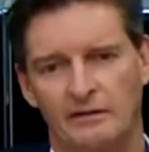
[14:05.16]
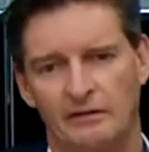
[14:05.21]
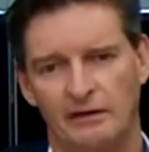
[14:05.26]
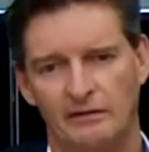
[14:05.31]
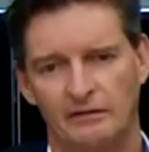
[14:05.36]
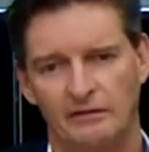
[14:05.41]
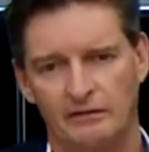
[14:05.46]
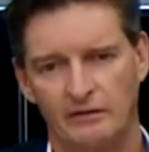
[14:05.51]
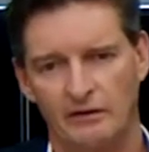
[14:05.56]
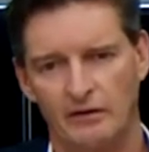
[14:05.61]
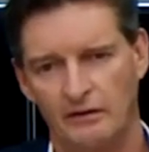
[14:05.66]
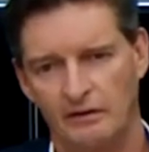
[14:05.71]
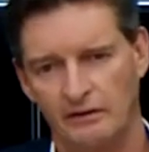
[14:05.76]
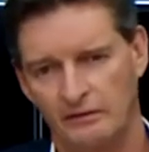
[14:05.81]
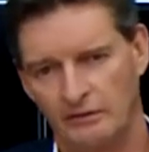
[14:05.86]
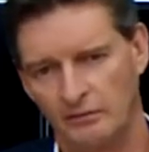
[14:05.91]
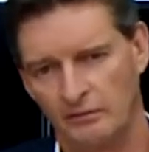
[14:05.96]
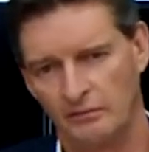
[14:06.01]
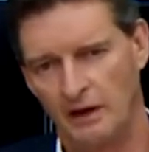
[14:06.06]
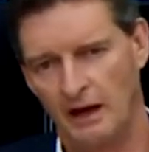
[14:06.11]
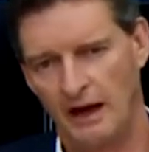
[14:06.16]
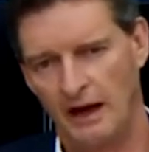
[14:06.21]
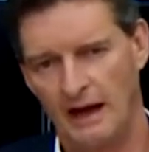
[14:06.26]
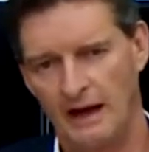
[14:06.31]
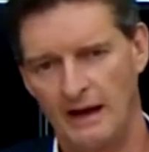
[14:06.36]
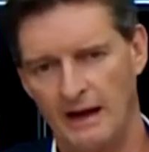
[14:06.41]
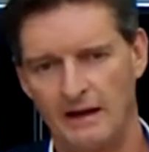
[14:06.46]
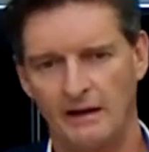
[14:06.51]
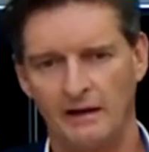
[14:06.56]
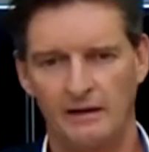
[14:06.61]
on have started to
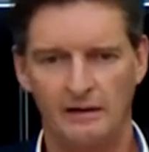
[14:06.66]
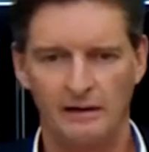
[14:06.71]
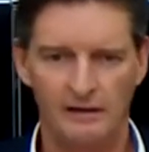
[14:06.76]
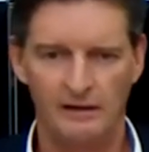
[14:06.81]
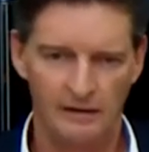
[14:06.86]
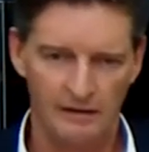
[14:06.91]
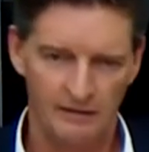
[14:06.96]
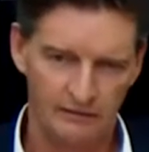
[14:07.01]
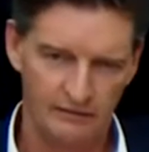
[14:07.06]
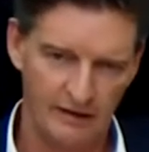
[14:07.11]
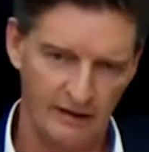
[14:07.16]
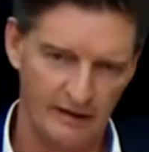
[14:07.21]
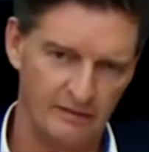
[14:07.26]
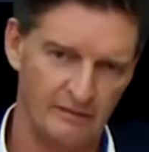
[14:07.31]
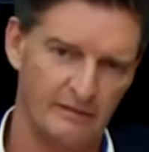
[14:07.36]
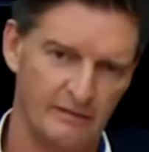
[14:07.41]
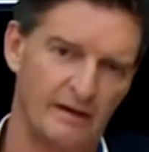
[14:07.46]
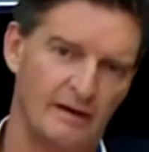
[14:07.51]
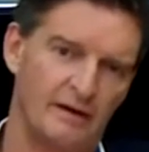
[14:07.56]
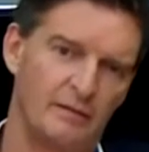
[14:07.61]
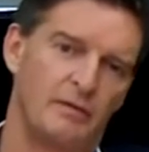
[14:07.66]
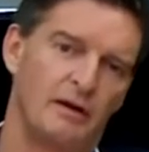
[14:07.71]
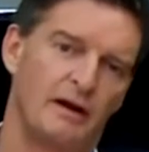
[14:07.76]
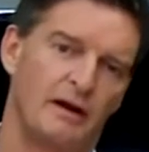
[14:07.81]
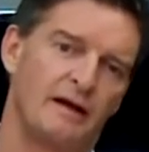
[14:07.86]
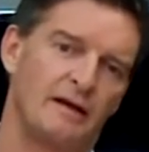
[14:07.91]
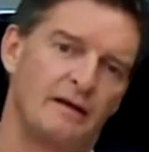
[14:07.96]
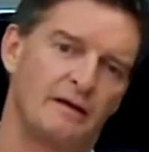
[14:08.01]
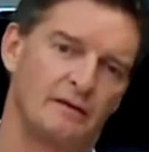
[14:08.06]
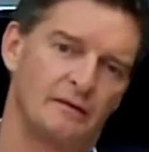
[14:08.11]
buy secondary
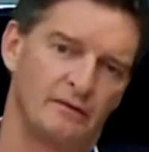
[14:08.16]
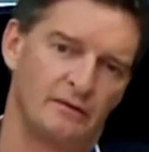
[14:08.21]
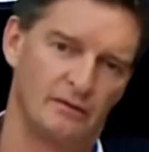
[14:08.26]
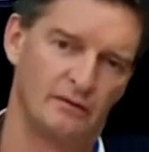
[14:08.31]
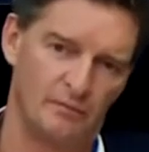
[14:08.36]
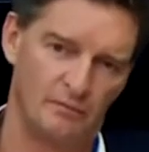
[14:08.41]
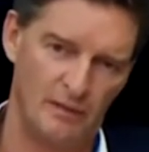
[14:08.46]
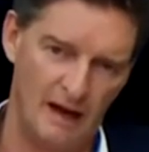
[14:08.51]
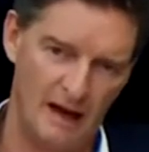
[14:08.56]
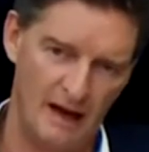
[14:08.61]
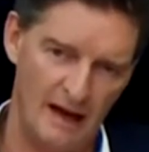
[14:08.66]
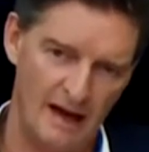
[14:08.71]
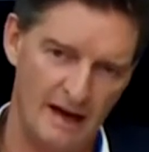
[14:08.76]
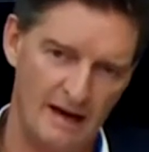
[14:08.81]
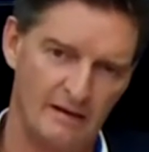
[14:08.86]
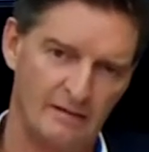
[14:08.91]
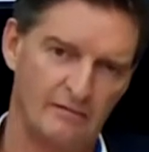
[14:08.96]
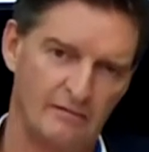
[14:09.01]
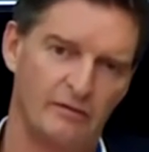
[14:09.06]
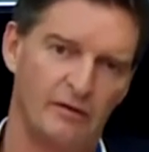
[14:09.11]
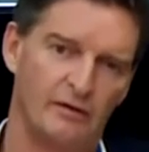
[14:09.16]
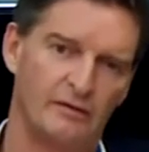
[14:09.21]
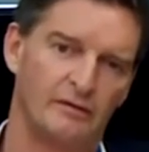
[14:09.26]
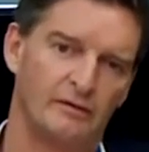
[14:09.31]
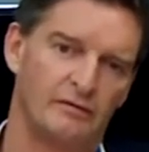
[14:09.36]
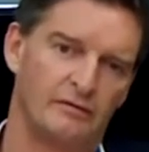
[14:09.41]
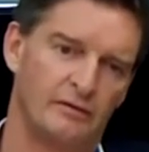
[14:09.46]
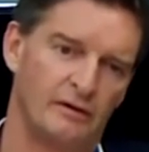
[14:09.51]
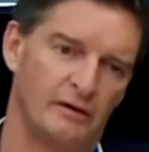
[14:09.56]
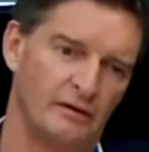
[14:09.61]
players or buying
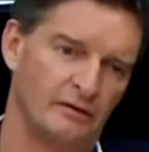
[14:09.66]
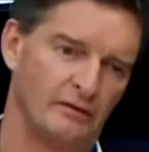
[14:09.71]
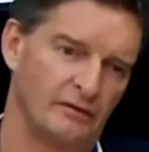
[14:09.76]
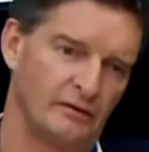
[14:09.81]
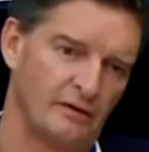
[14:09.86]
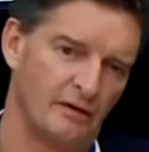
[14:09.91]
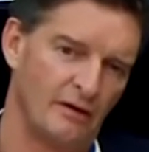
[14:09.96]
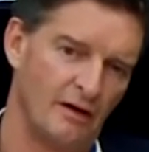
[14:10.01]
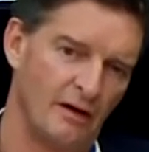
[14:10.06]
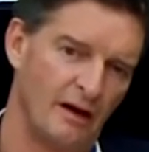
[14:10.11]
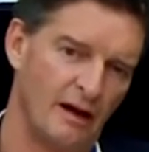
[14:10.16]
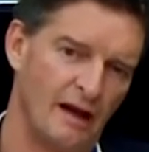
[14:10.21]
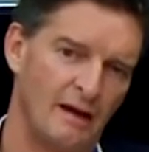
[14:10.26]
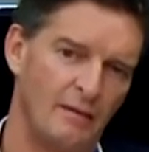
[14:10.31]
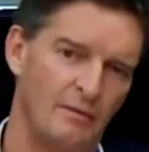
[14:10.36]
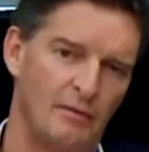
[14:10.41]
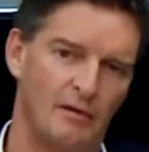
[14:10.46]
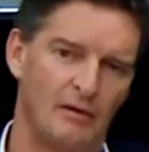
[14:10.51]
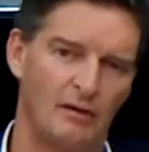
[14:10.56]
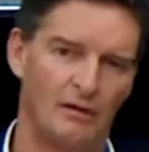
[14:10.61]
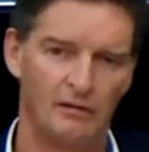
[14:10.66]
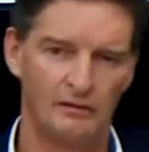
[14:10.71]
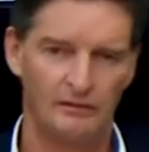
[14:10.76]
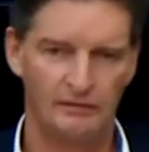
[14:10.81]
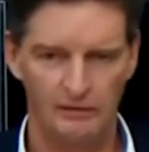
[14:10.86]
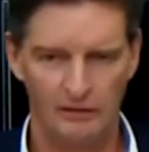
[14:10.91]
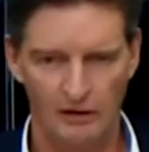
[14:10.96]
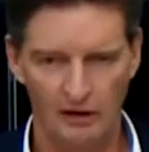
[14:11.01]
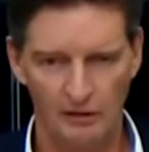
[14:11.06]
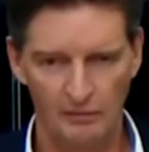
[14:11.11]
fund of funds, Carlyle
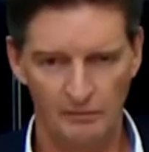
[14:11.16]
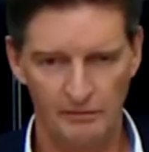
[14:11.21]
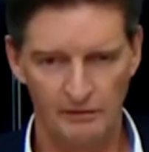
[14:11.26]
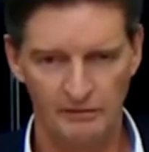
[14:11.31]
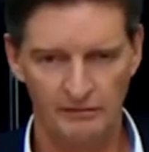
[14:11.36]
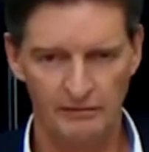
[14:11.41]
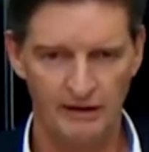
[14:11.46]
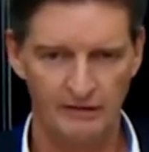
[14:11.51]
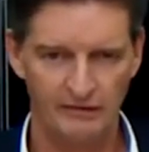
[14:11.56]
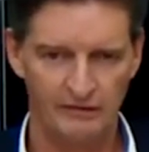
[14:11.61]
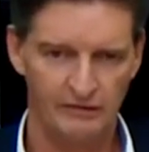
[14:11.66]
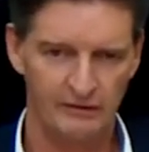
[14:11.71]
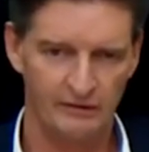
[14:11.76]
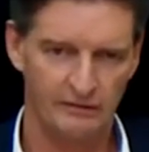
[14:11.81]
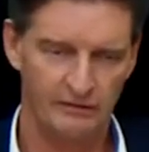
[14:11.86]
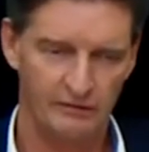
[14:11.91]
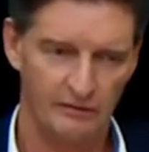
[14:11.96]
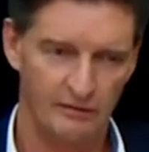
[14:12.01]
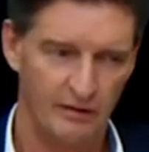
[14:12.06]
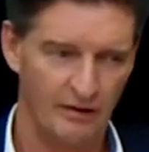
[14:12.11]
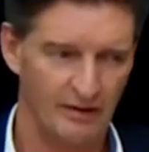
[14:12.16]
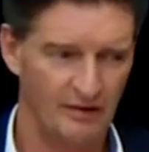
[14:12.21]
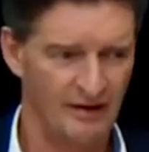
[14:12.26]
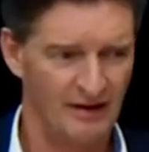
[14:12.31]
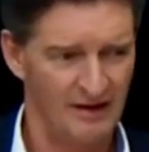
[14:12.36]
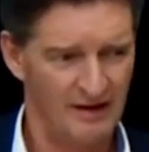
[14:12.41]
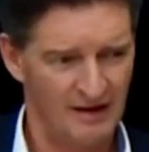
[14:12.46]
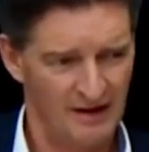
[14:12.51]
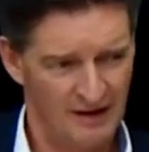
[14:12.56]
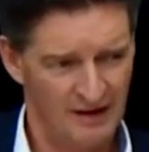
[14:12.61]
bought, Alp Invest and so on.